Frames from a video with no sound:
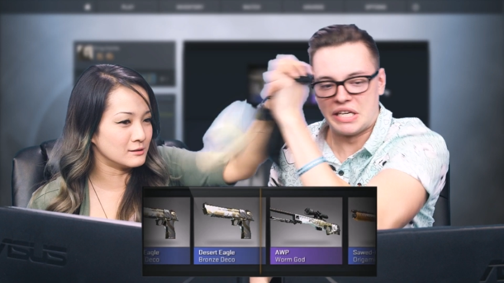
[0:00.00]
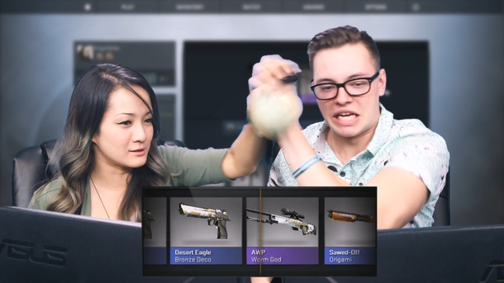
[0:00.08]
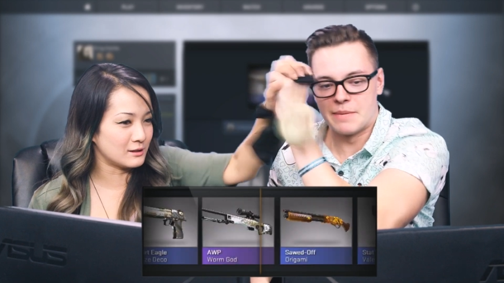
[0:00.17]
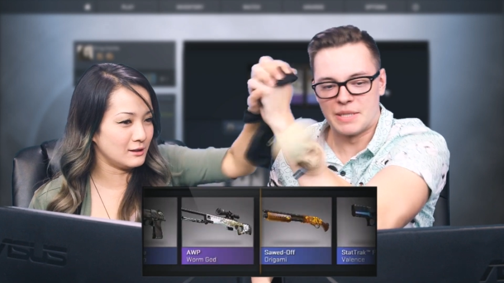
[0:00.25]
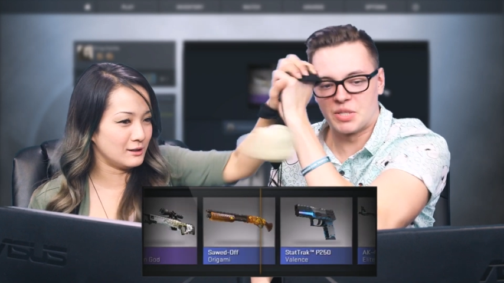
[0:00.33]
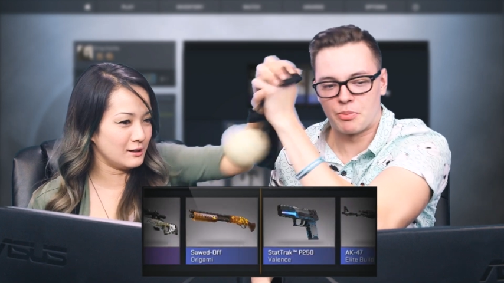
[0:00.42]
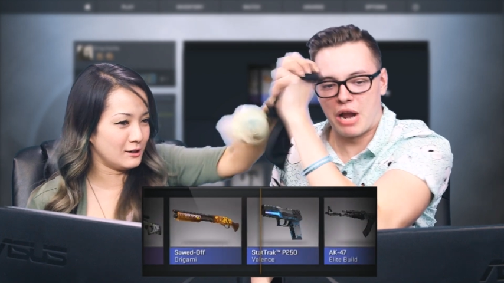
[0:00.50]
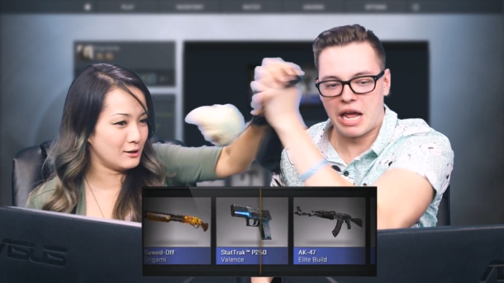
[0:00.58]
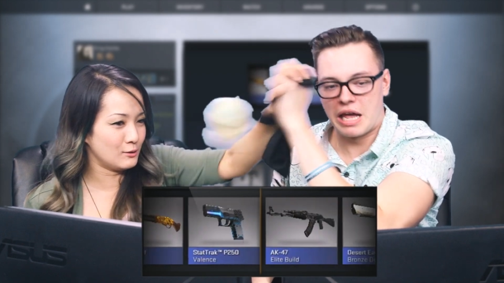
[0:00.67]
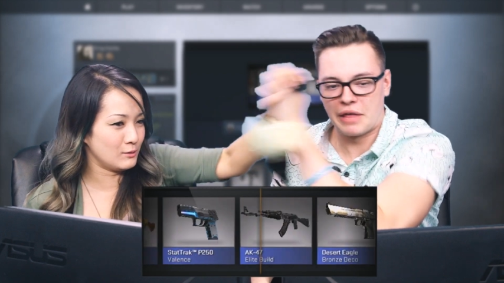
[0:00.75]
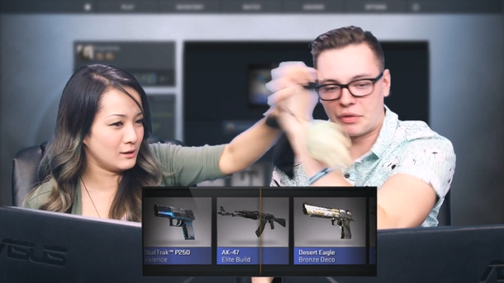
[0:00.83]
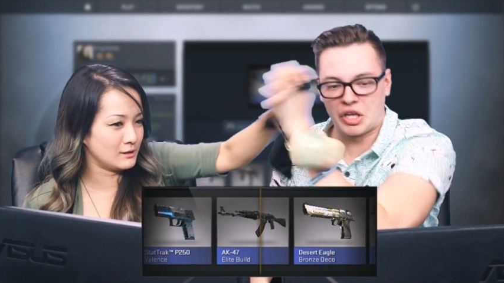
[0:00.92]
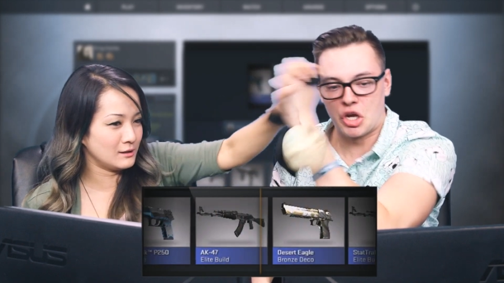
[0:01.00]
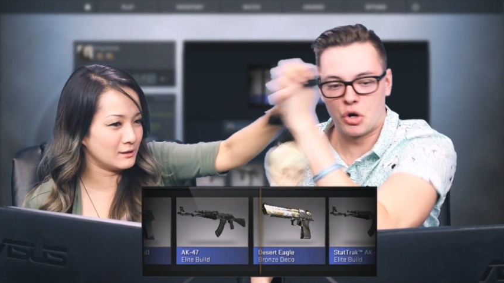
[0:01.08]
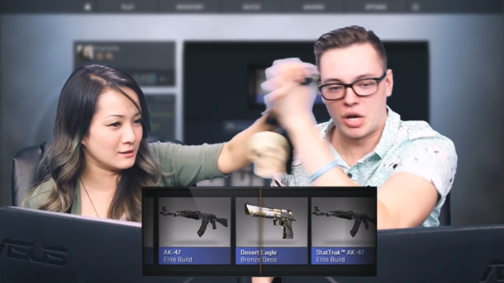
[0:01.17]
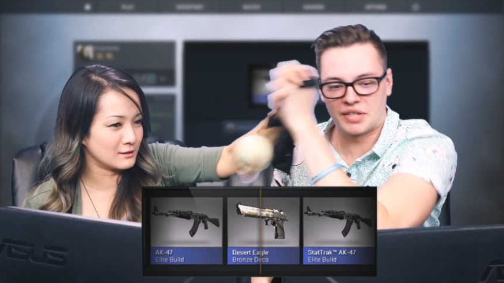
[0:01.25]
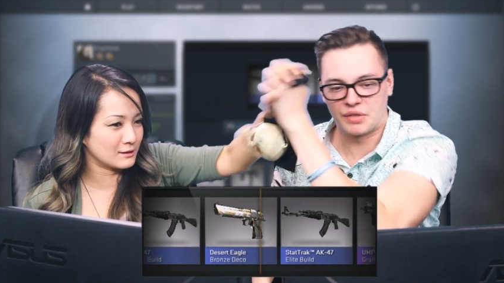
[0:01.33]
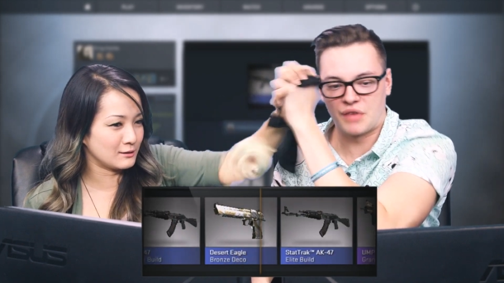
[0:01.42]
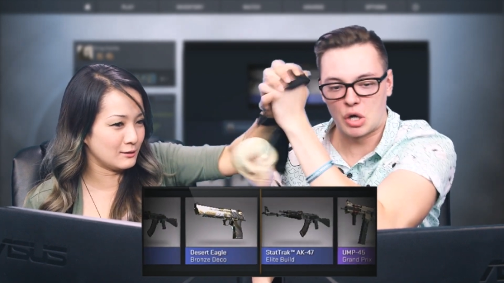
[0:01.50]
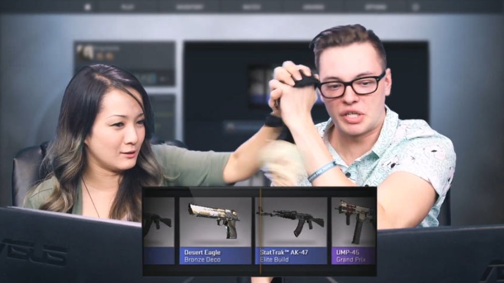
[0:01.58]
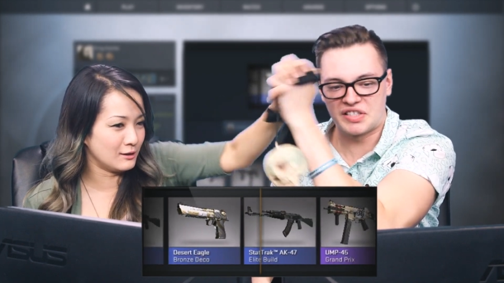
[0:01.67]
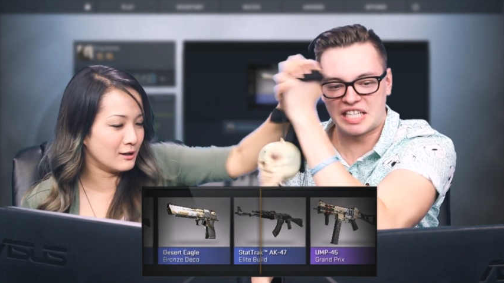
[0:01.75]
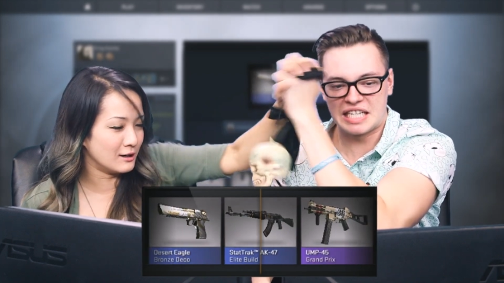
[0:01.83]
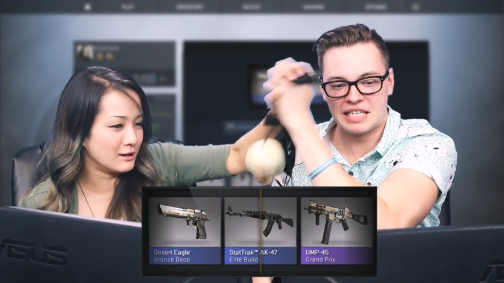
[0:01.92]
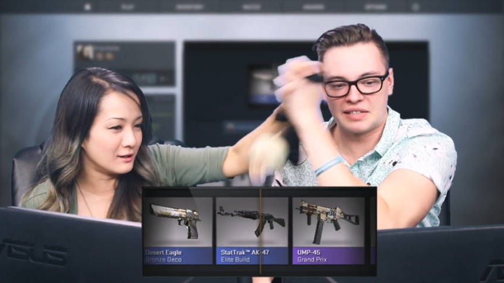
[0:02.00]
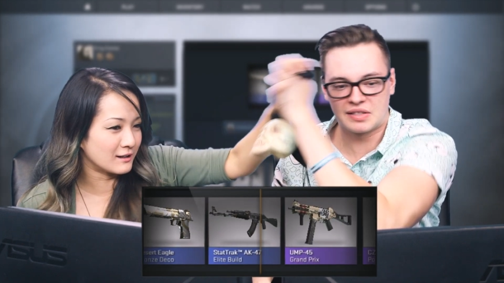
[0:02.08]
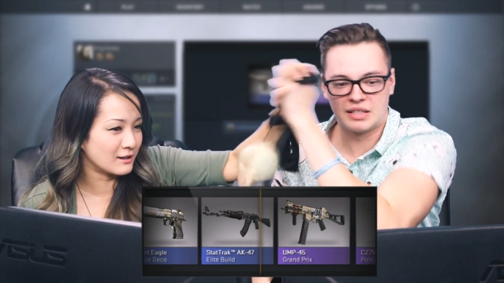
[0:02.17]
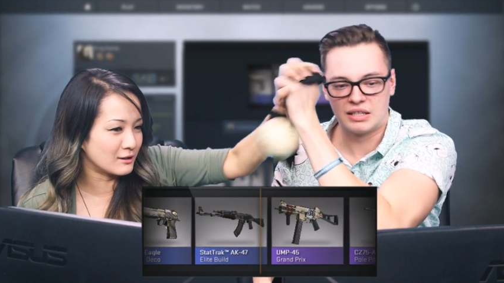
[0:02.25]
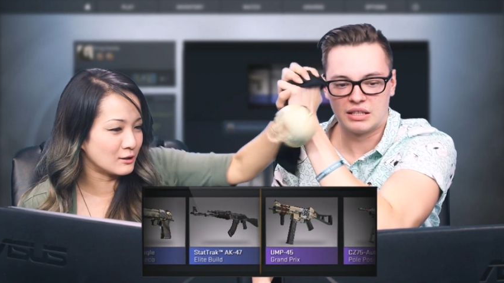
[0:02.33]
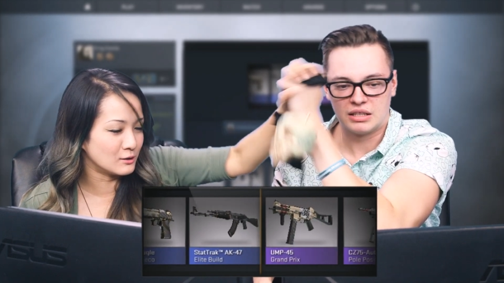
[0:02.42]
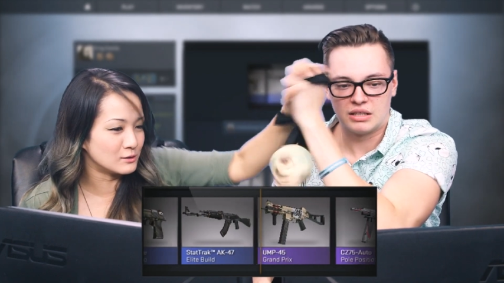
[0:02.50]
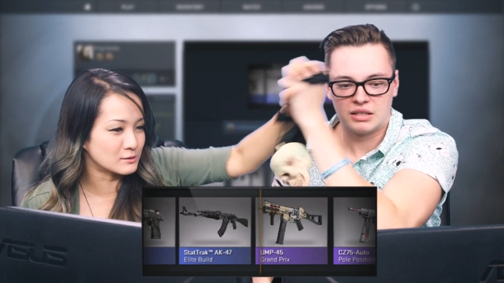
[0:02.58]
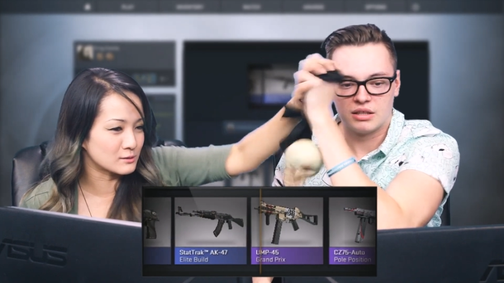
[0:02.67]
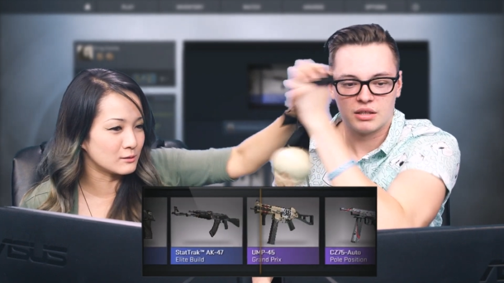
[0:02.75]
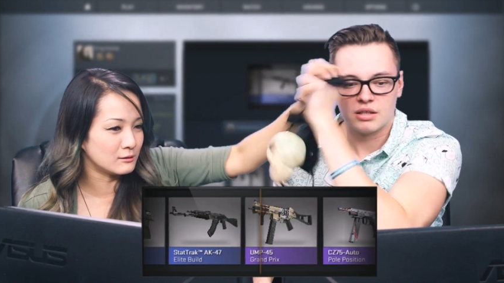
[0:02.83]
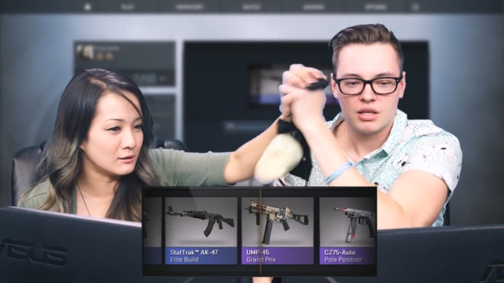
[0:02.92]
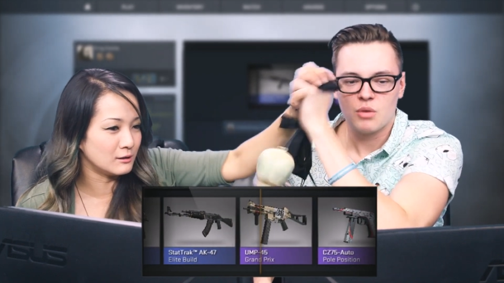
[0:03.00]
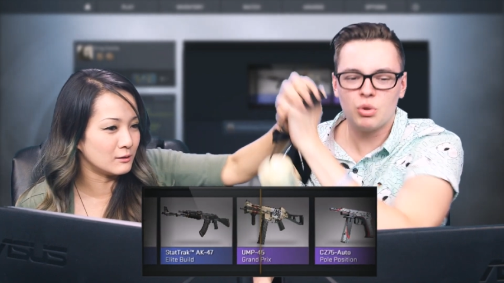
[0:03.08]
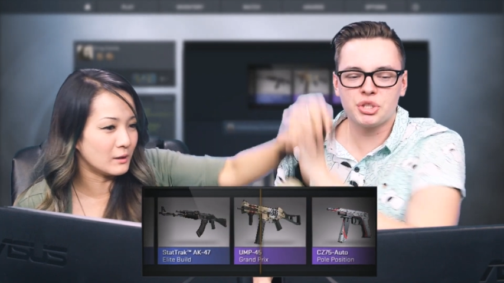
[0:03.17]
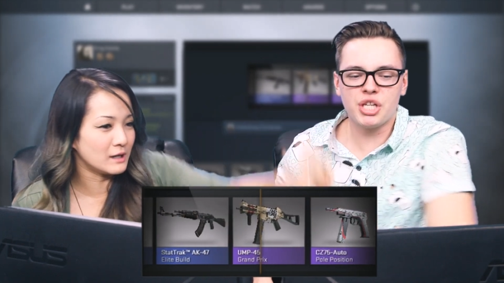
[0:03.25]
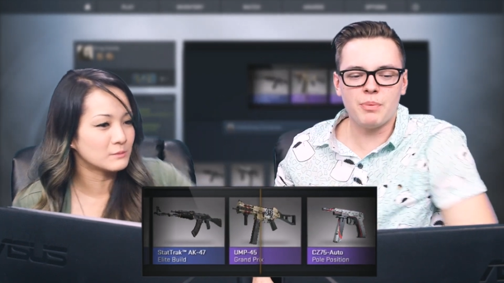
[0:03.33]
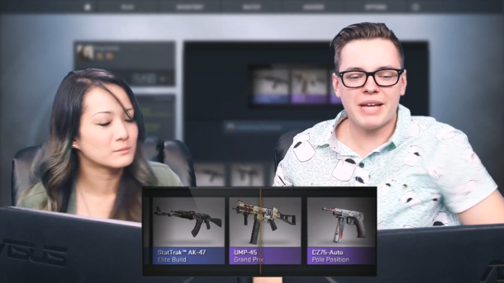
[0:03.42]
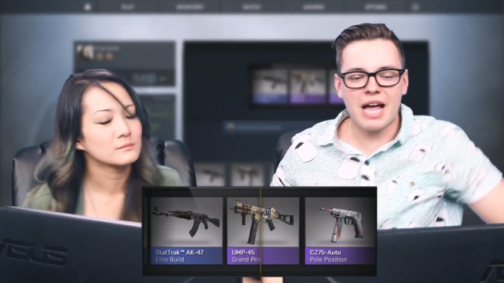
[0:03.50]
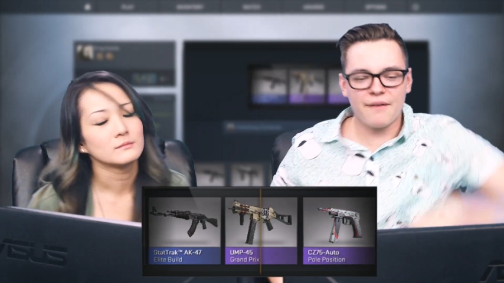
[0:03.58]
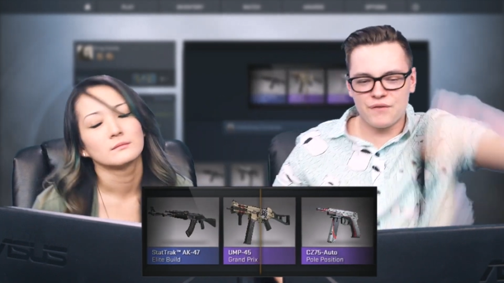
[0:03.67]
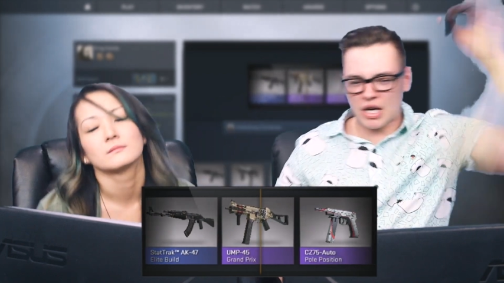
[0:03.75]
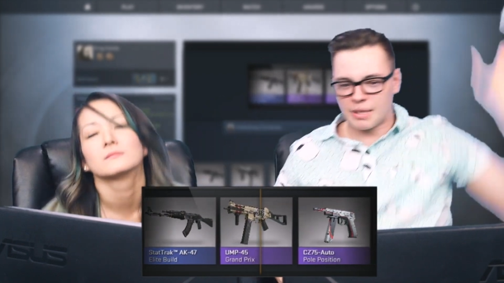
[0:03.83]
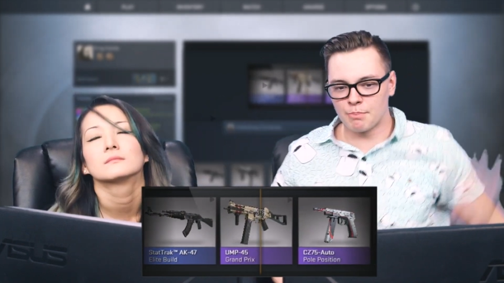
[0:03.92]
Speaker 1: Demon's breath, cure us of our disease. Well, shit, we got a fucking